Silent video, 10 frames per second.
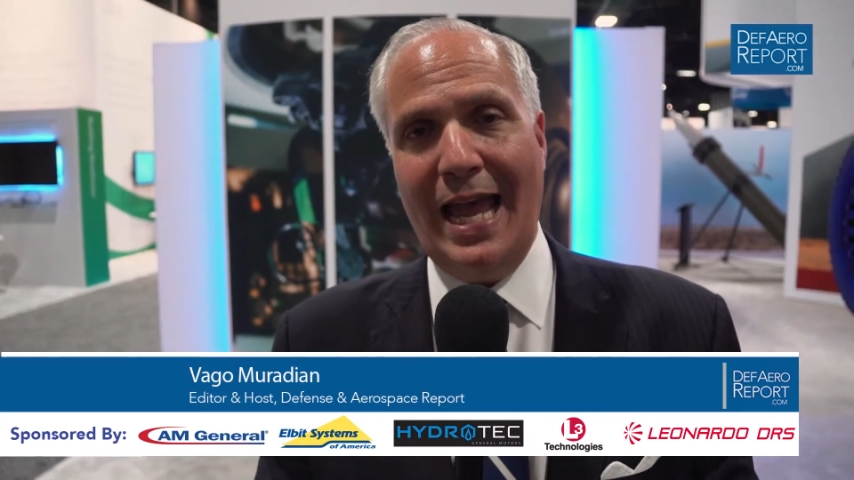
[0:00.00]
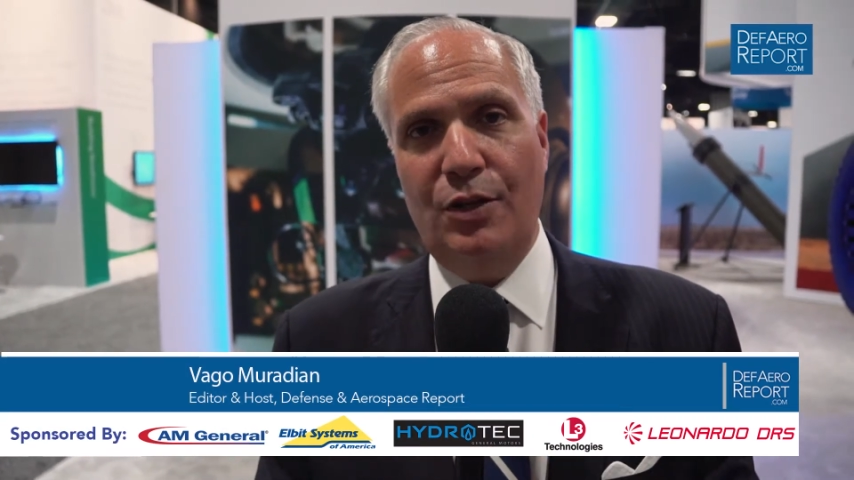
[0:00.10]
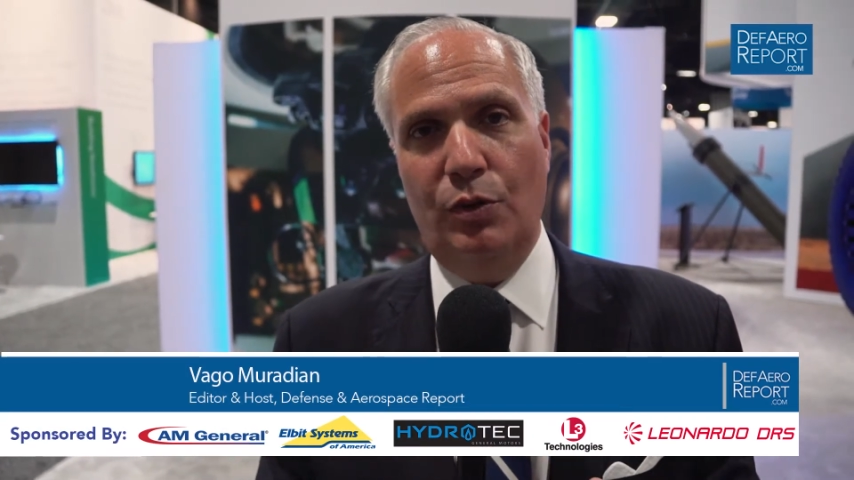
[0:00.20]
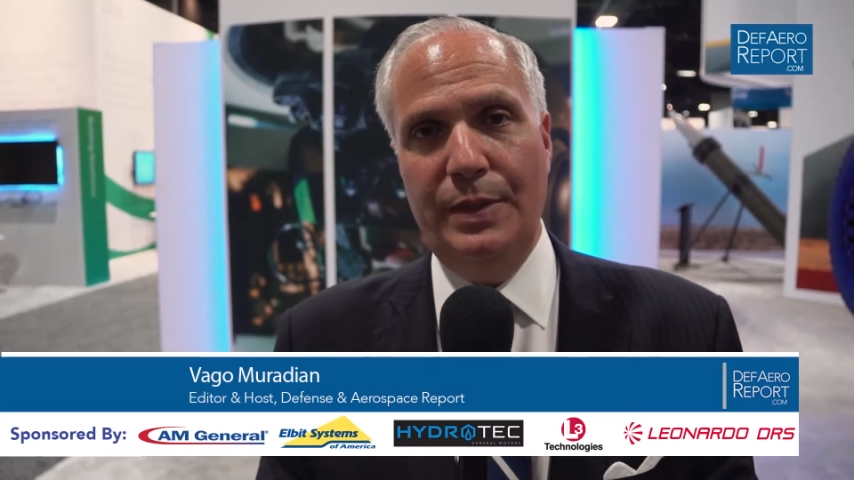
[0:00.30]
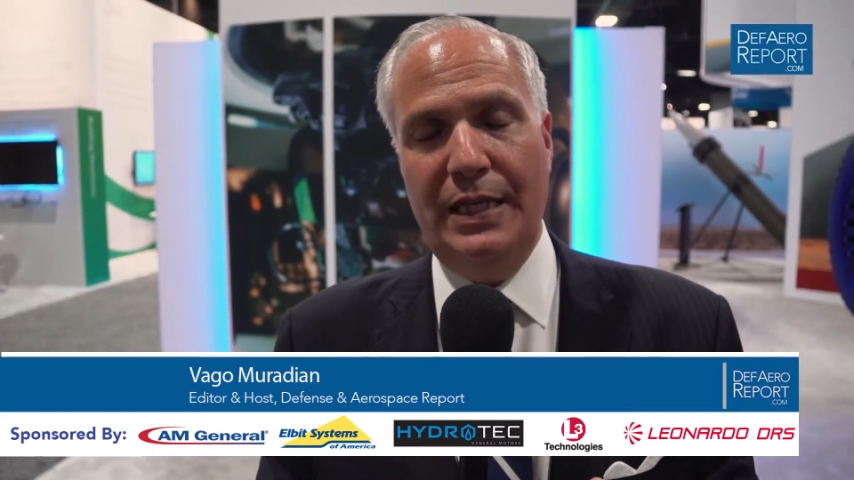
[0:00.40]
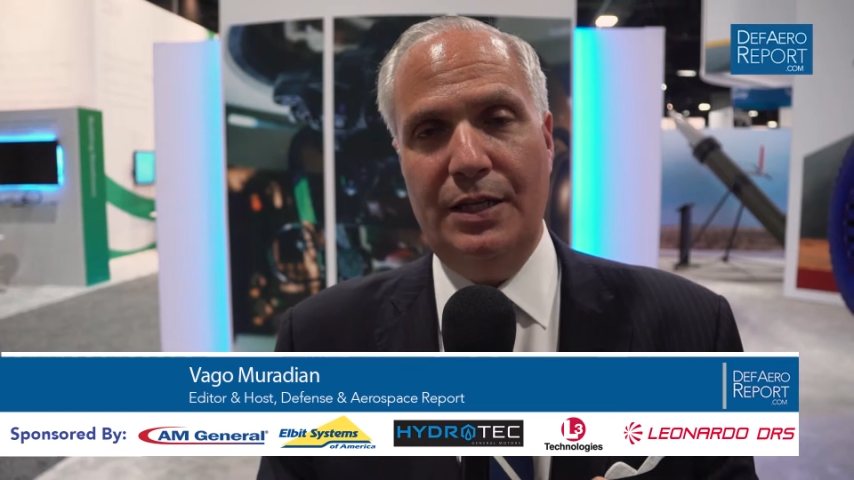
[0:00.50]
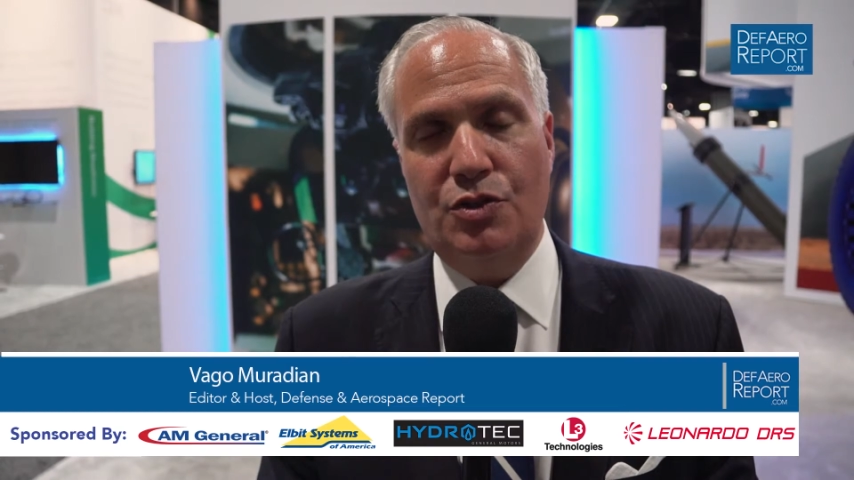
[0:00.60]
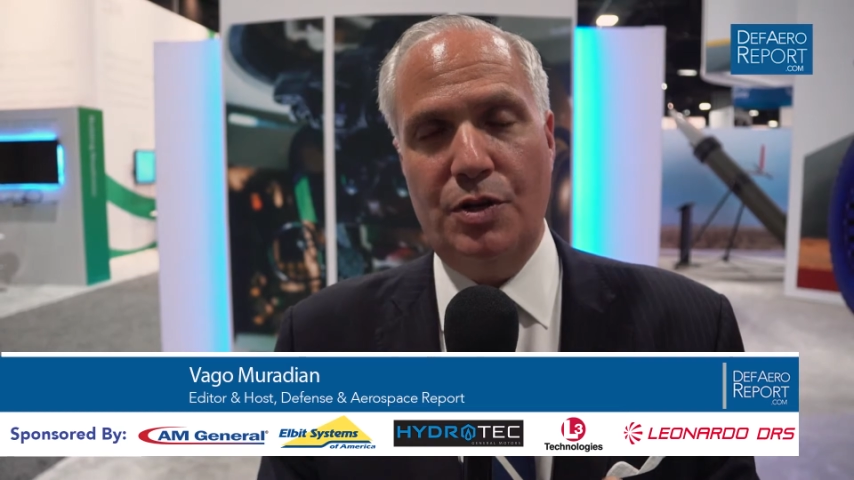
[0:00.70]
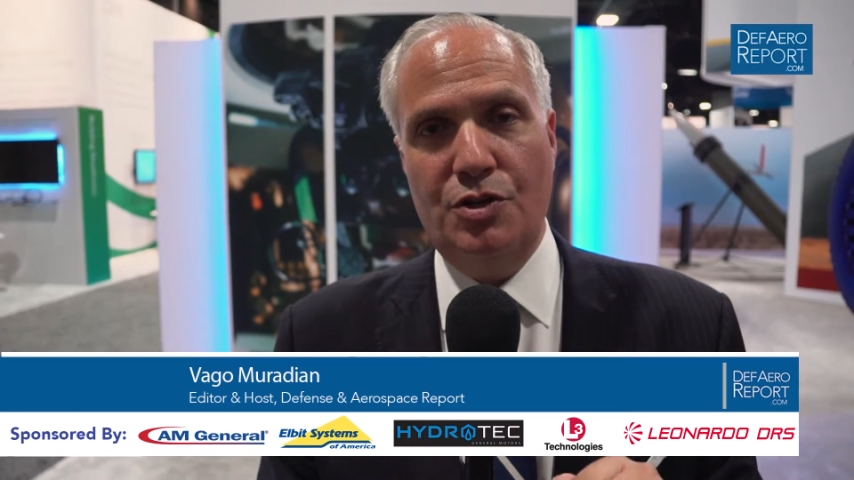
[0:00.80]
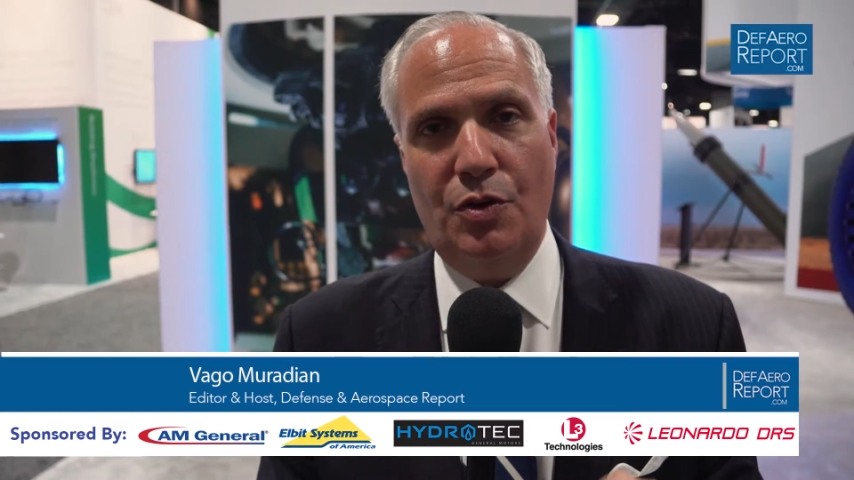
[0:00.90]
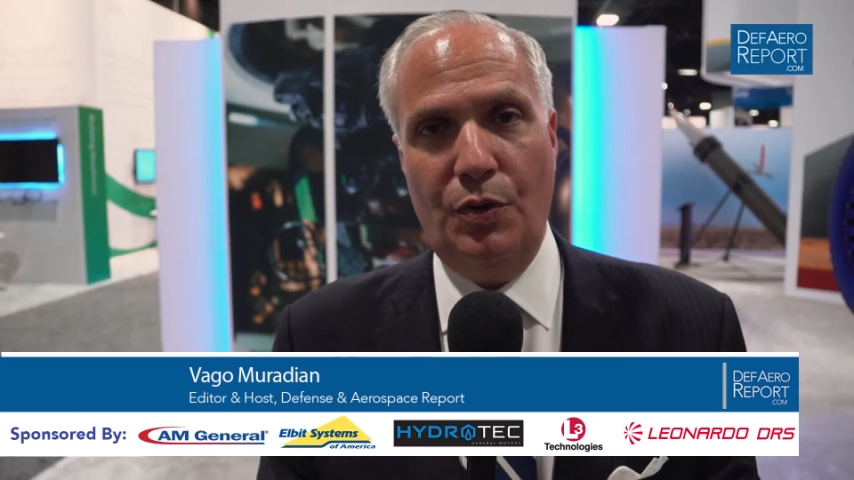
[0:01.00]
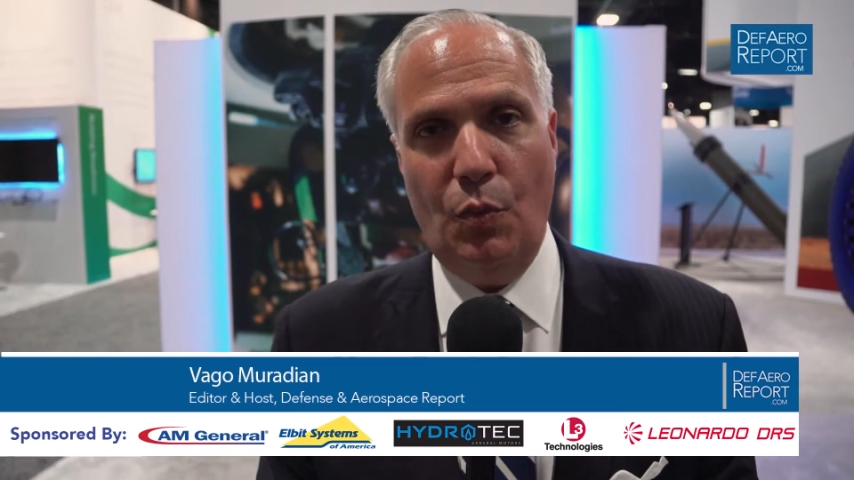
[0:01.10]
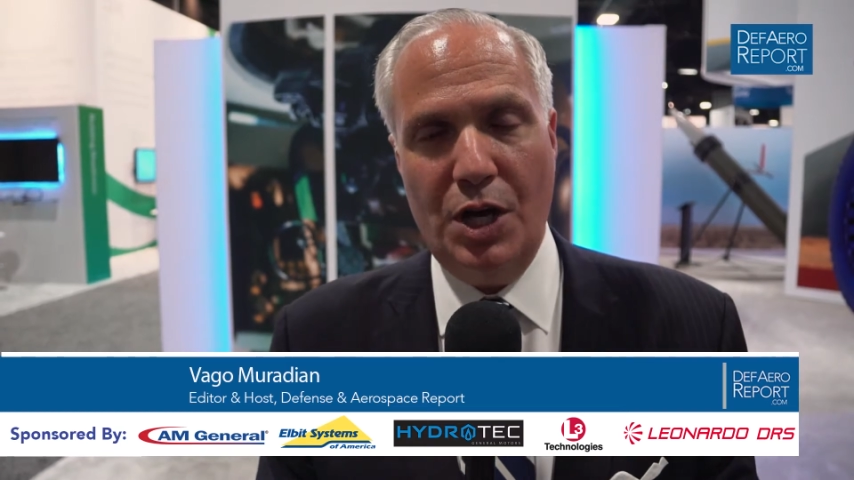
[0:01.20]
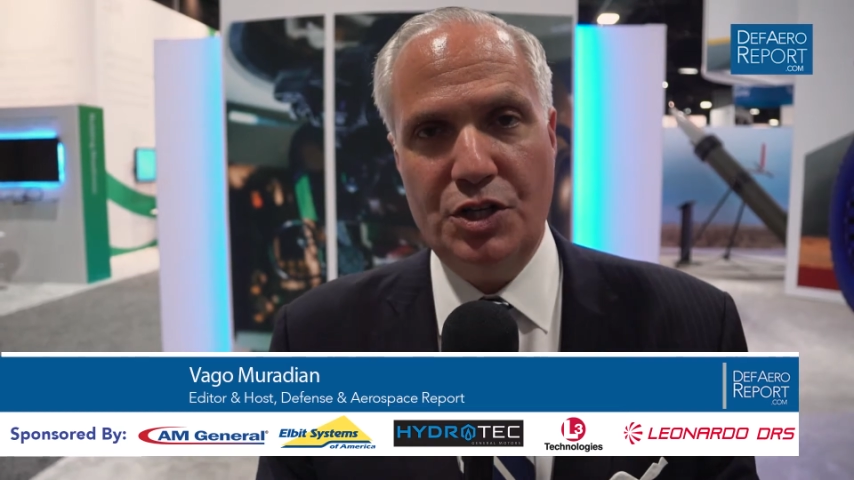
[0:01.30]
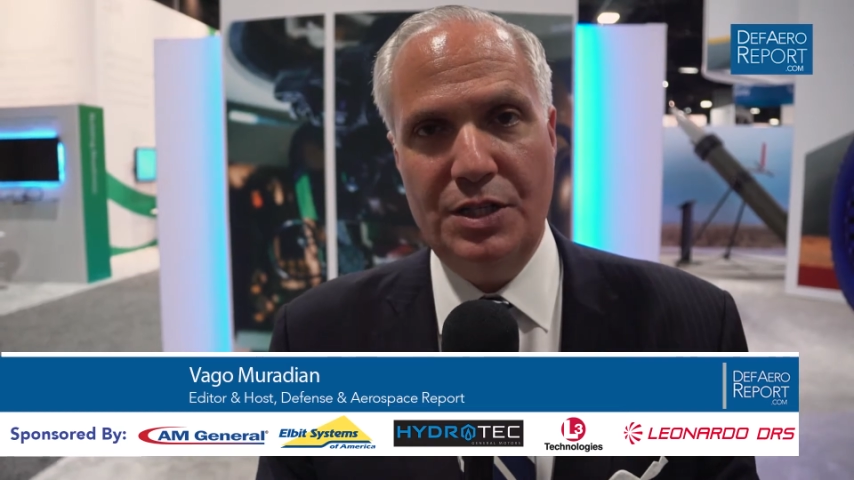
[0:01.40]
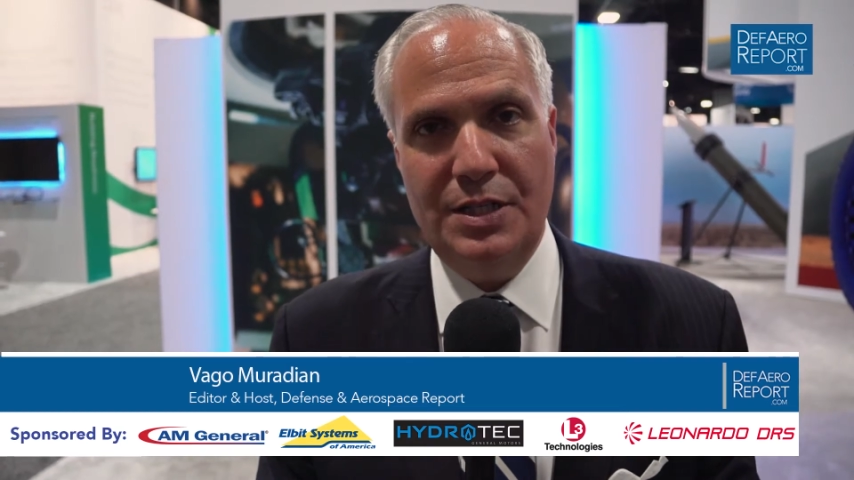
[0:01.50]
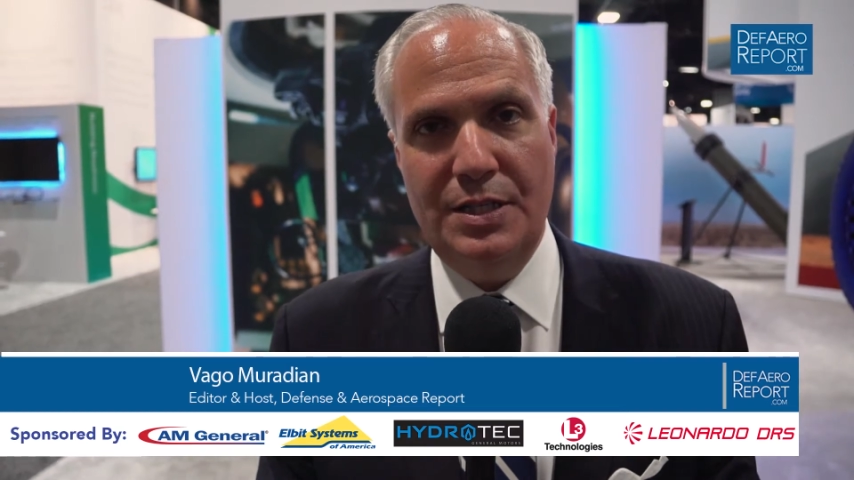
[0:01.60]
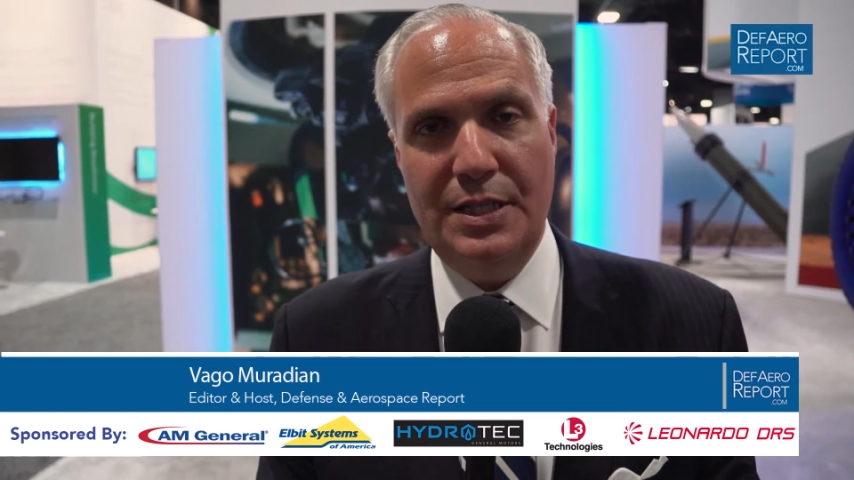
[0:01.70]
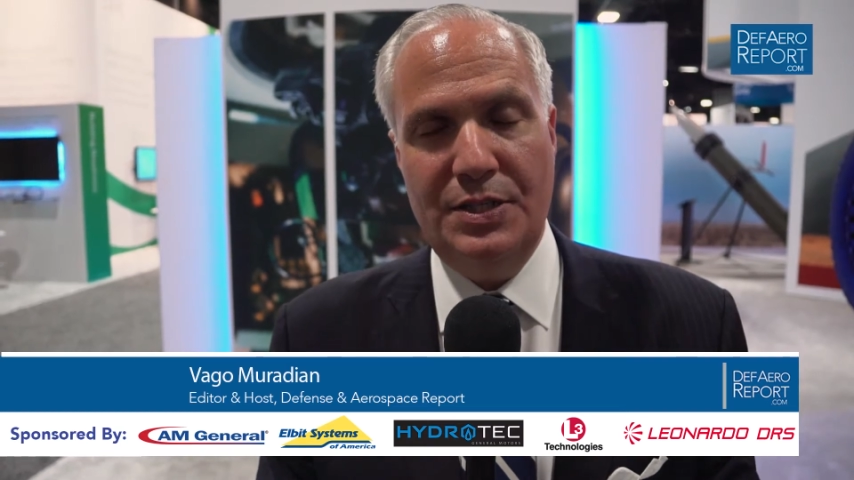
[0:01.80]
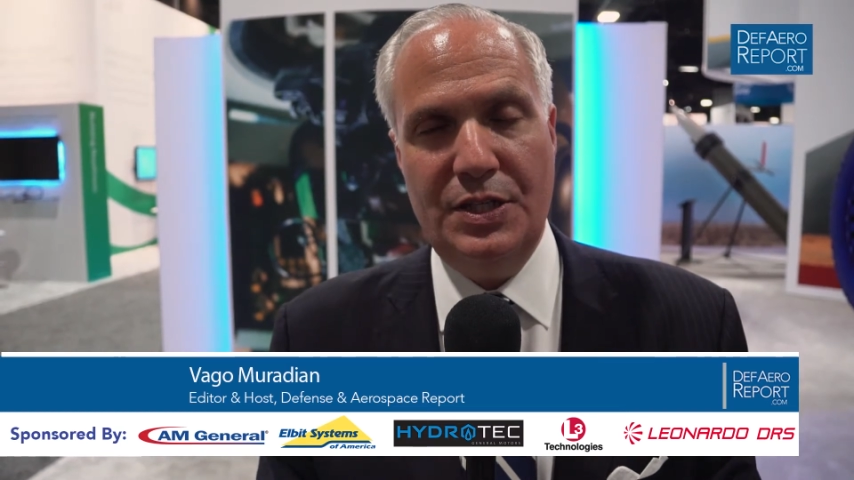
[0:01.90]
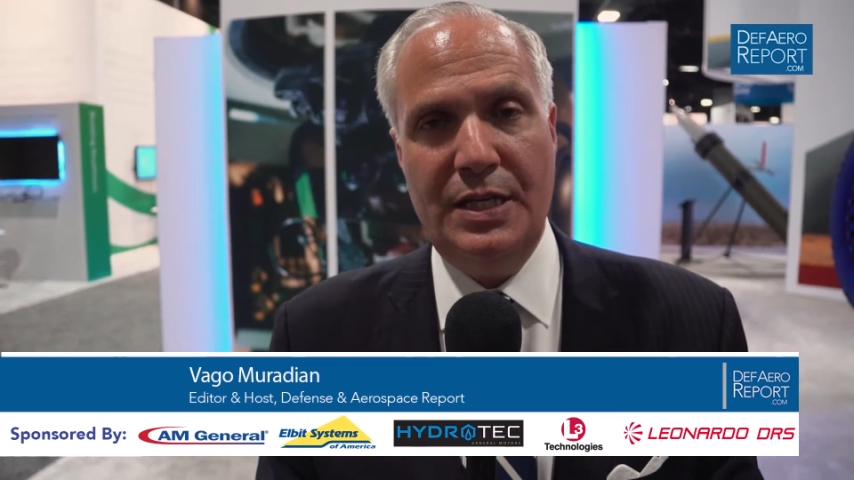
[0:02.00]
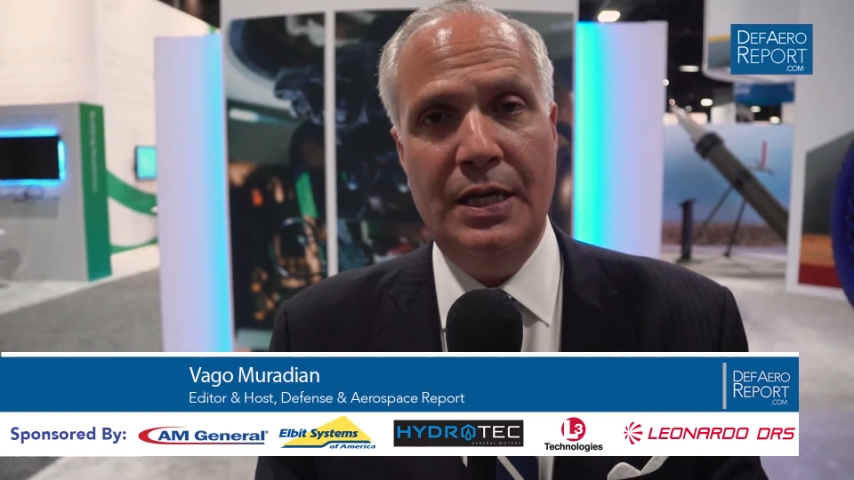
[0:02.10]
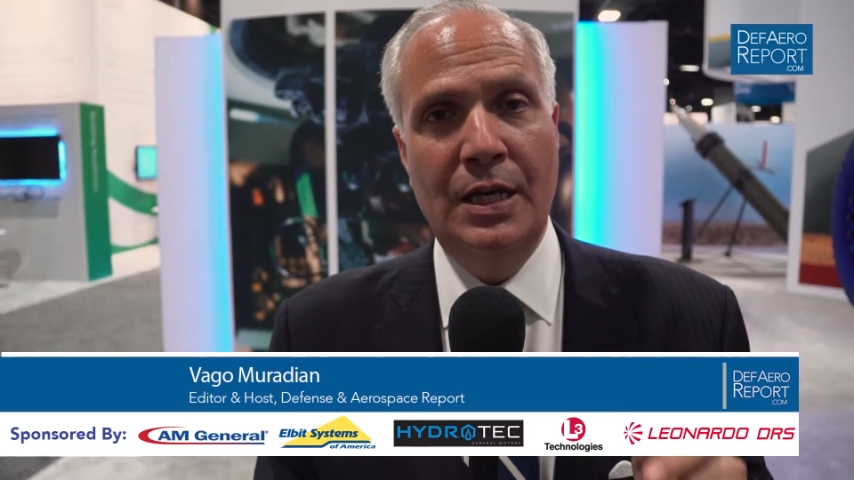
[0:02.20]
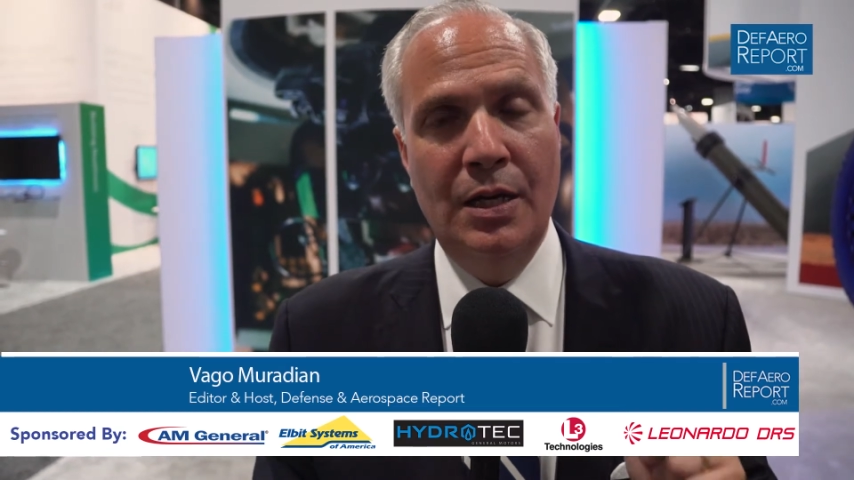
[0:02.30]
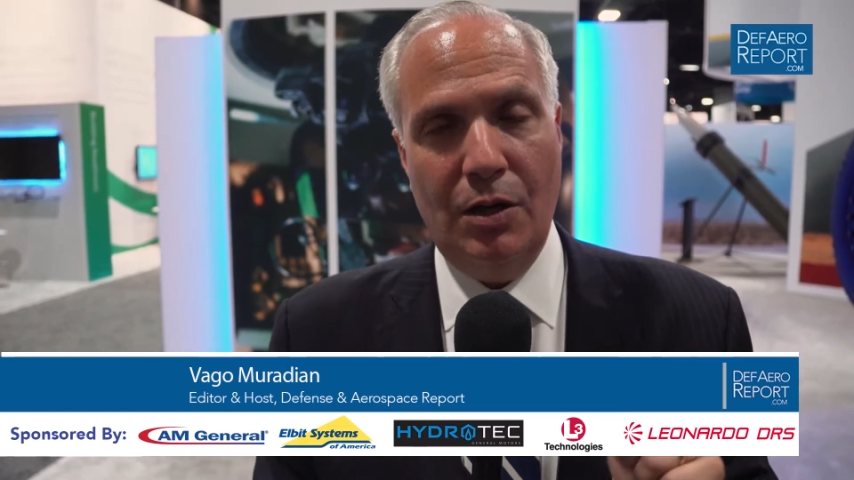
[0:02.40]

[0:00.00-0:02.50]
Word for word: annual meeting and trade show in Washington, D.C.